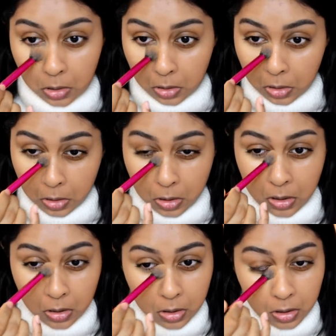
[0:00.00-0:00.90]

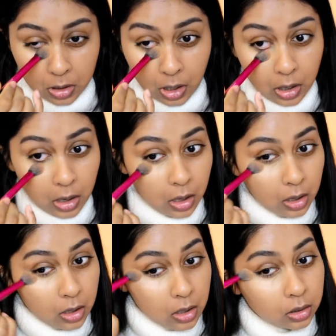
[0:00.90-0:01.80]

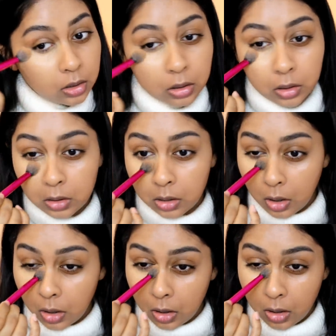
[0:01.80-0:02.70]

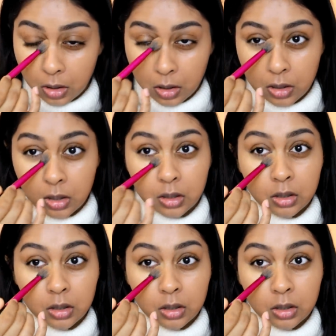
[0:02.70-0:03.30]
(silence)